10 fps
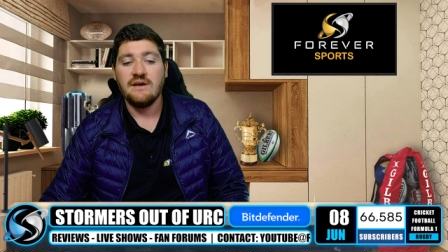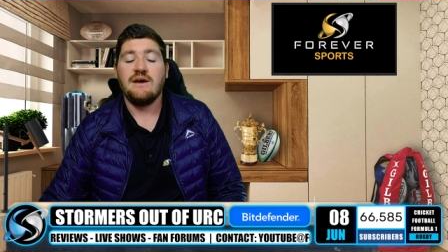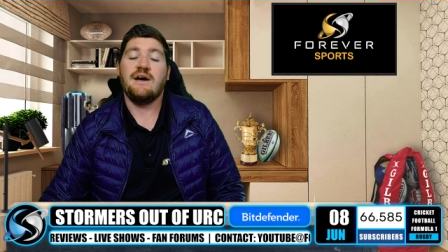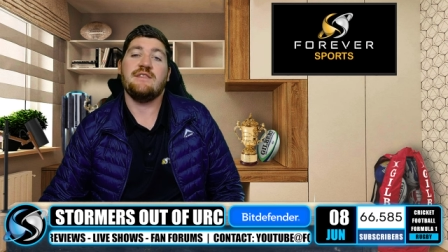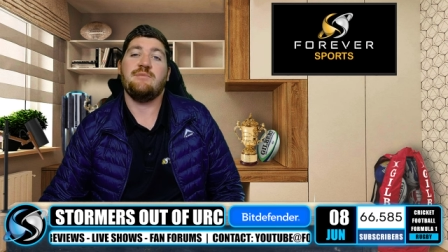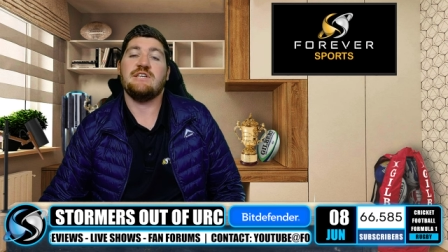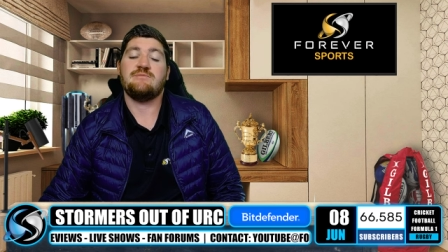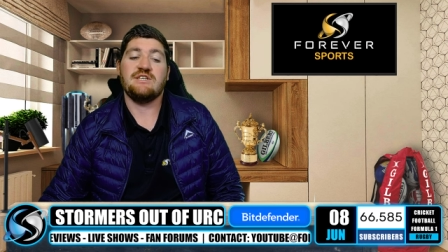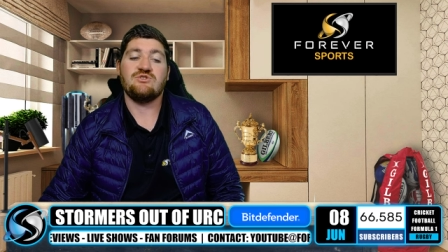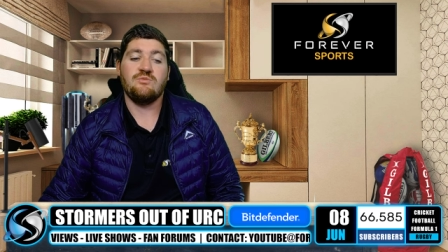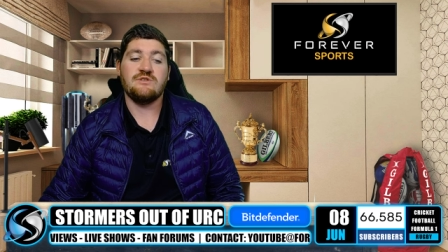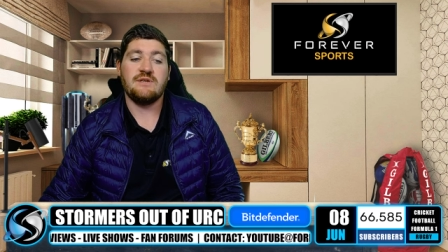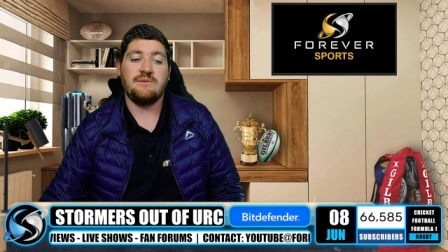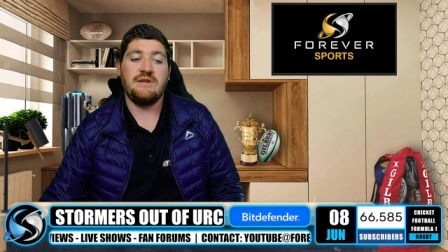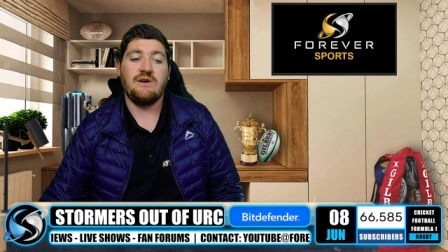Uh, the best placed Stormers
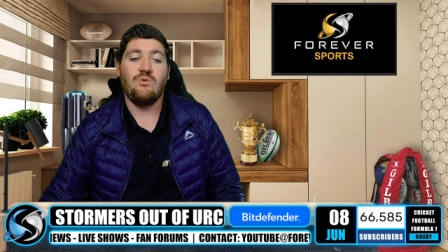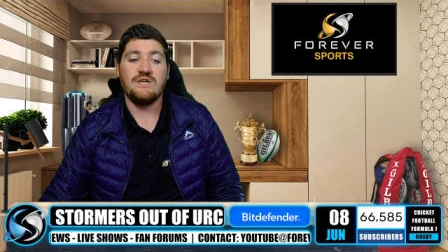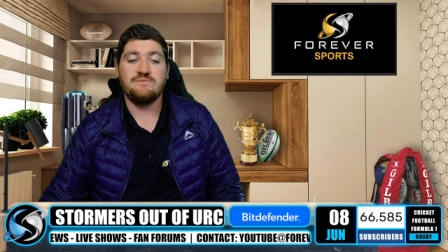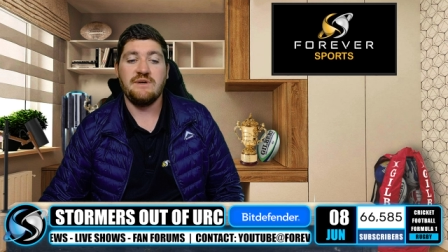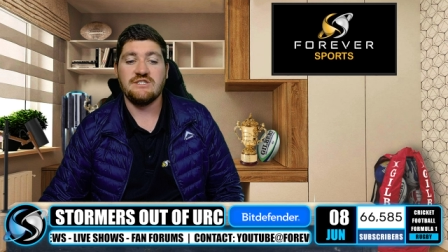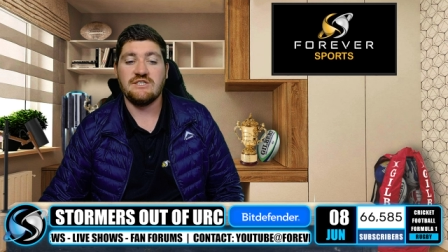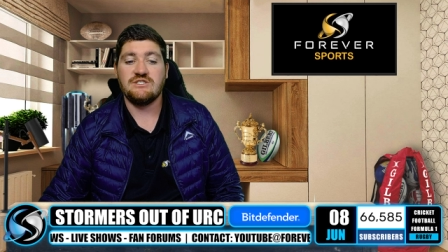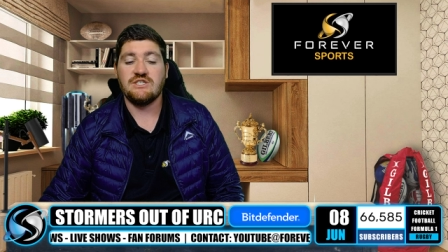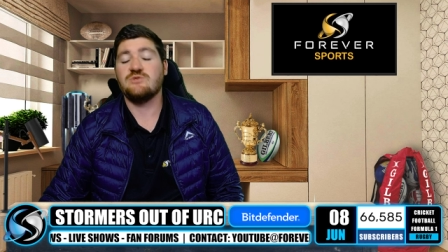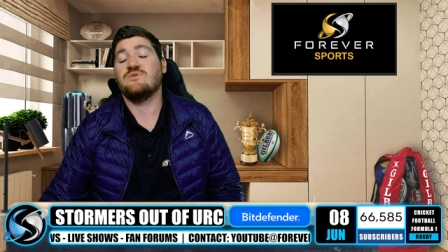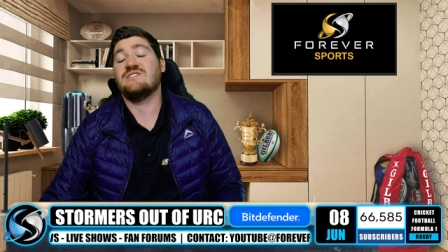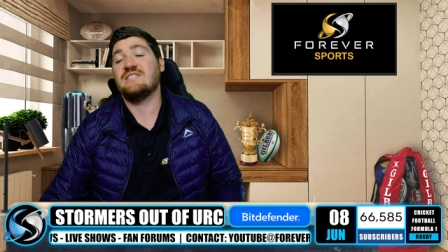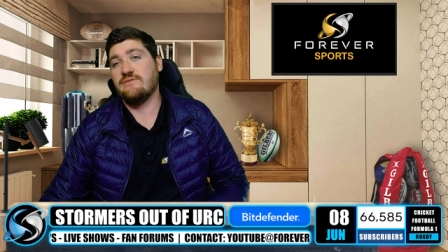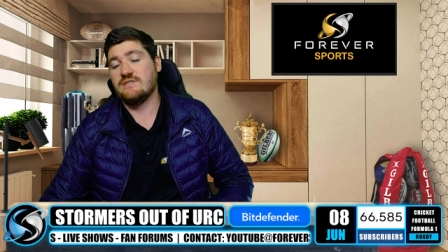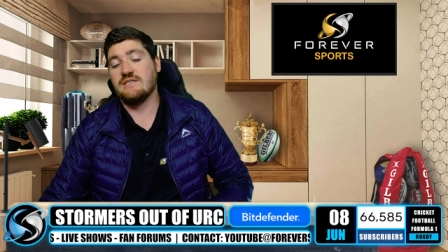player was Ben Jason Dixon with
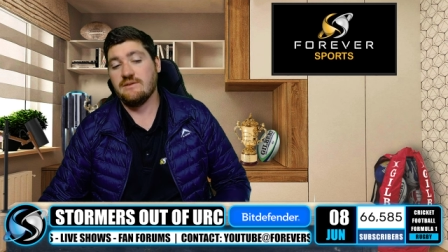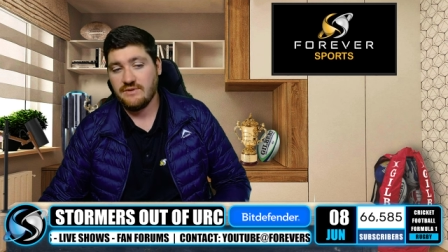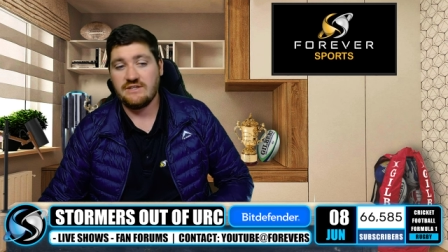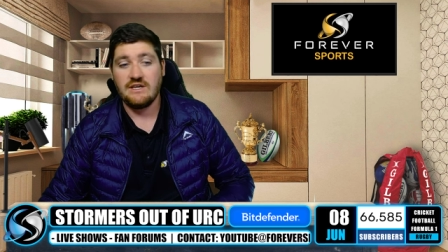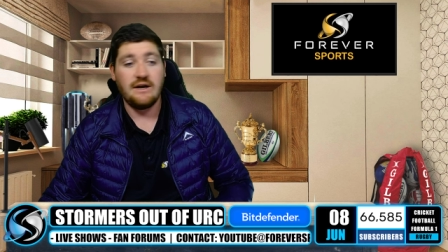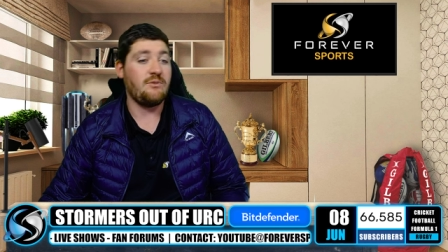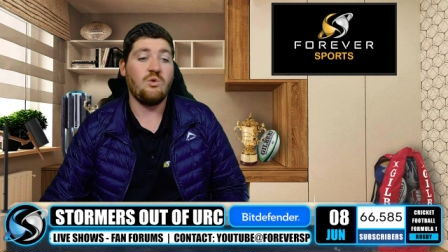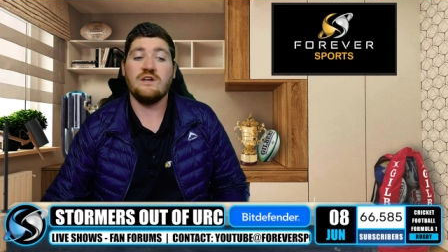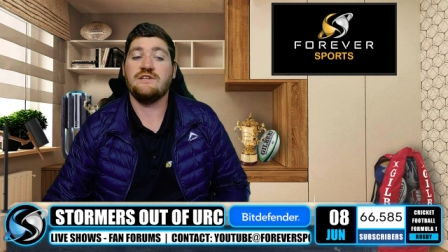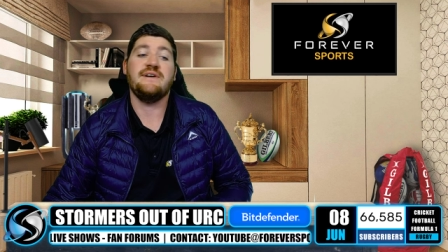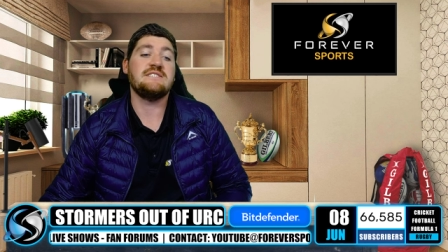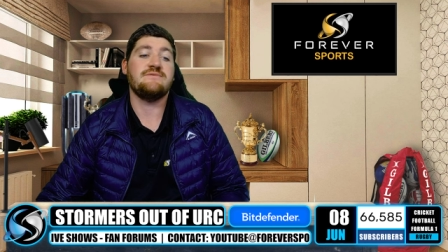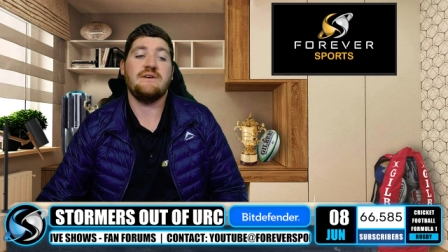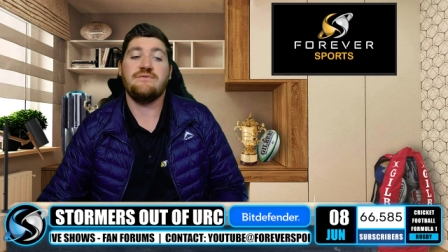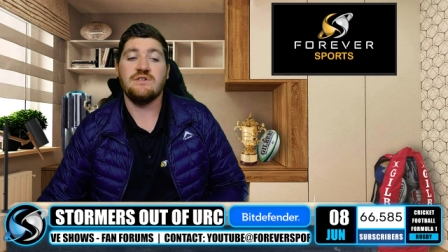seventeen. But I mean, what a defensive
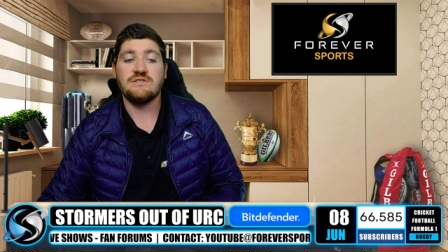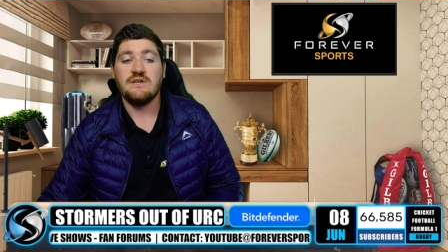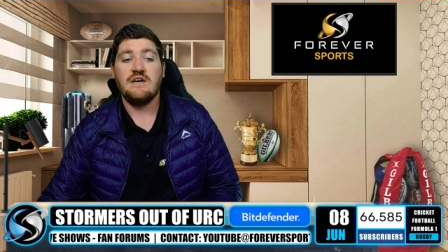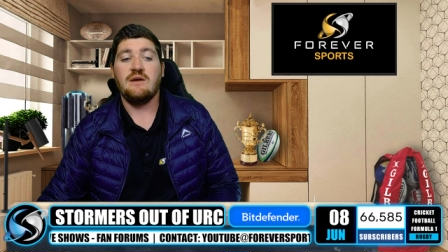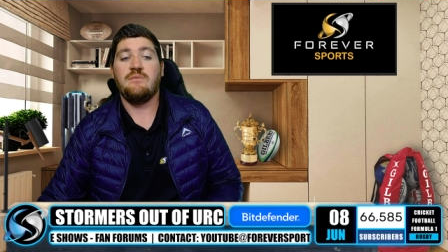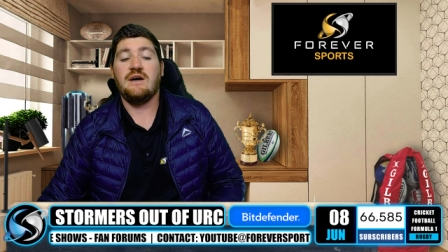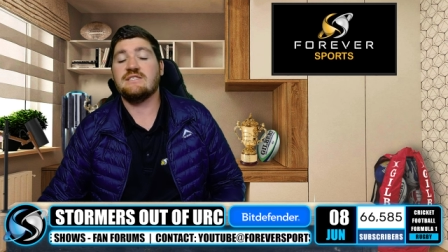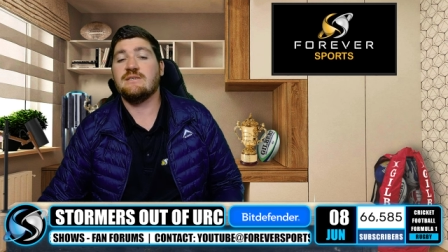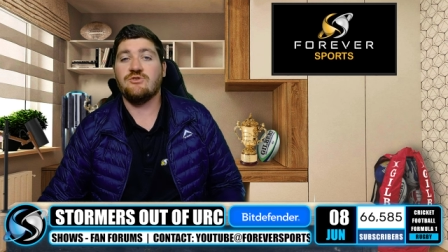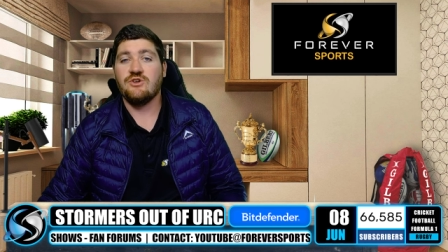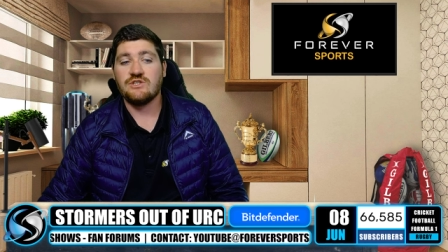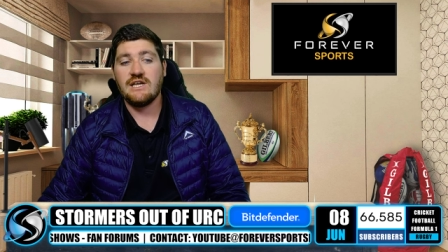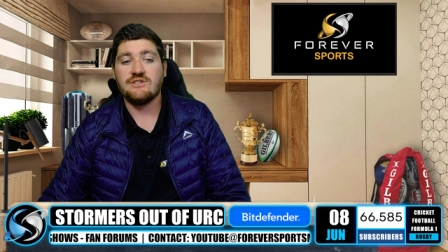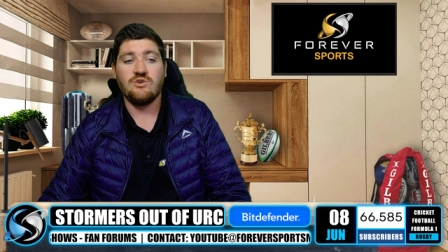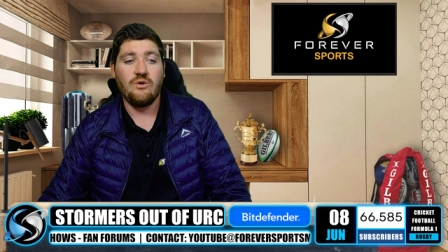effort is by some of those
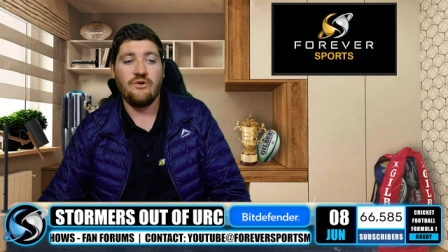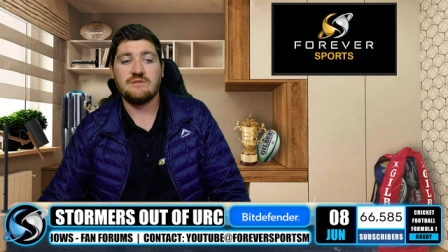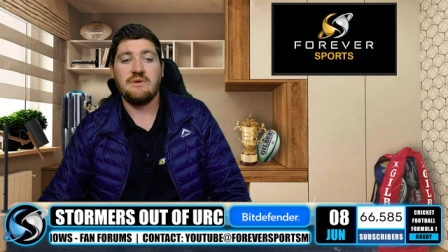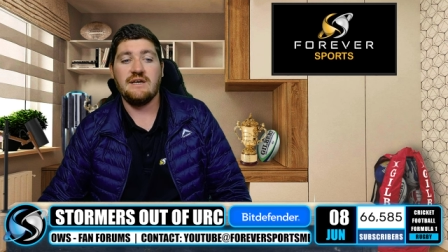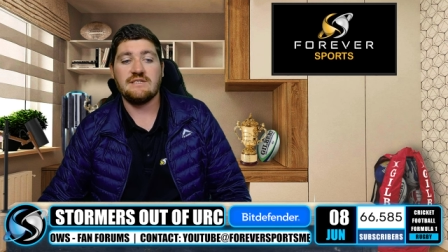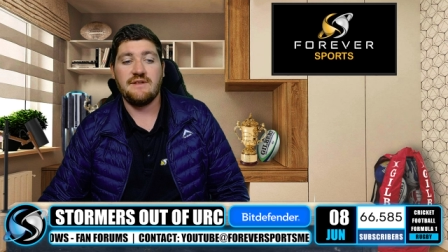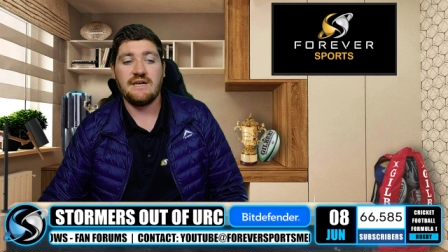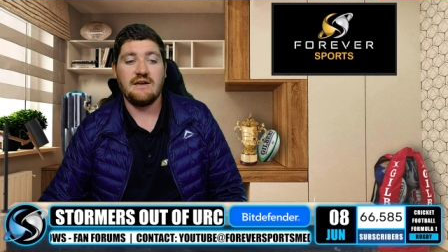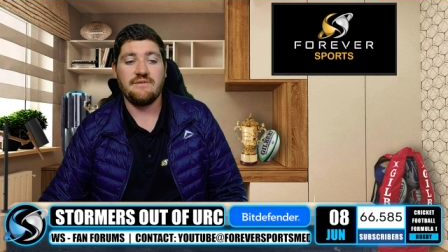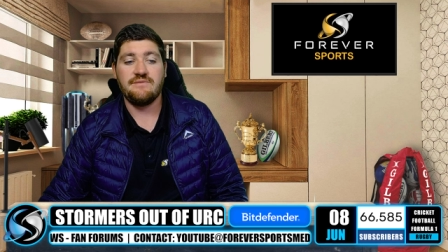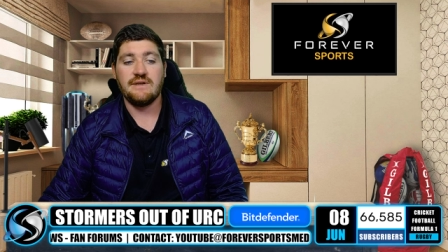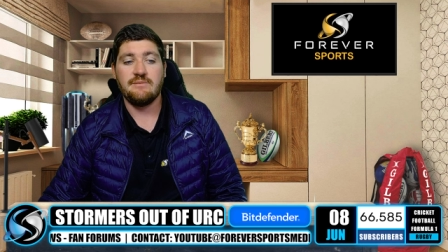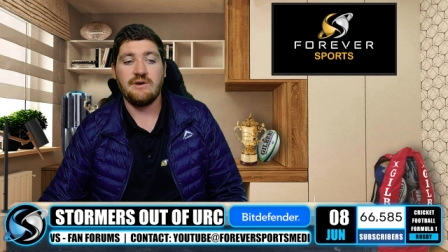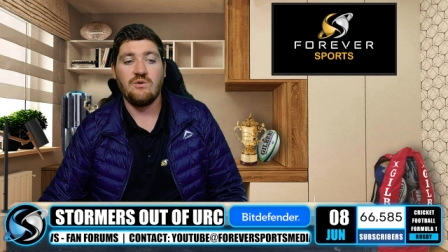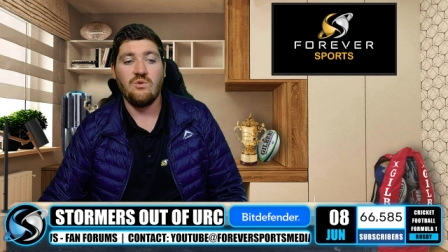Glasgow Warriors players, and that kind of thing can
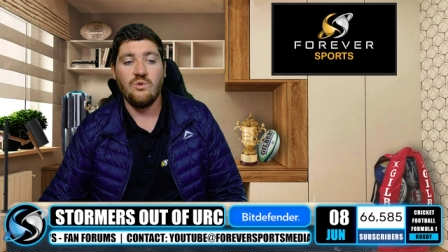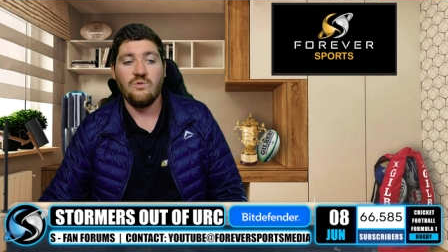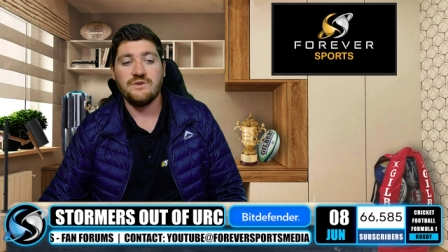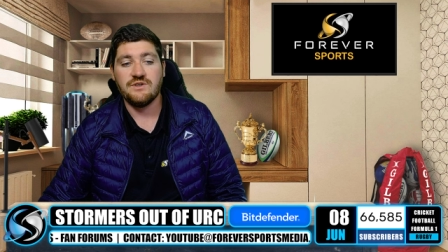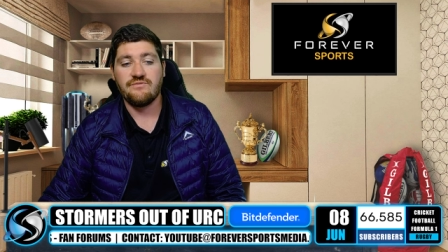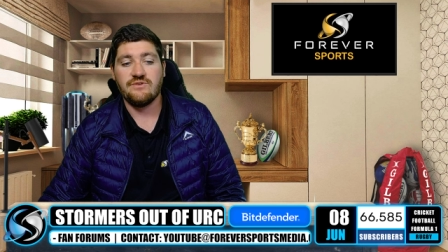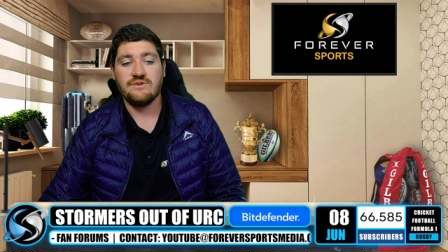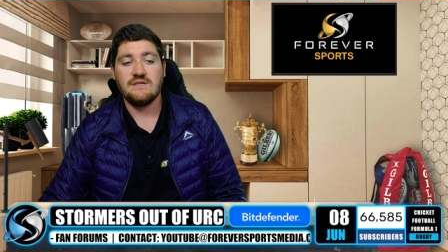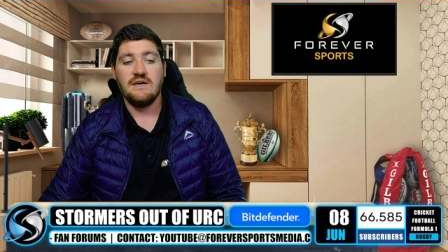make all the difference.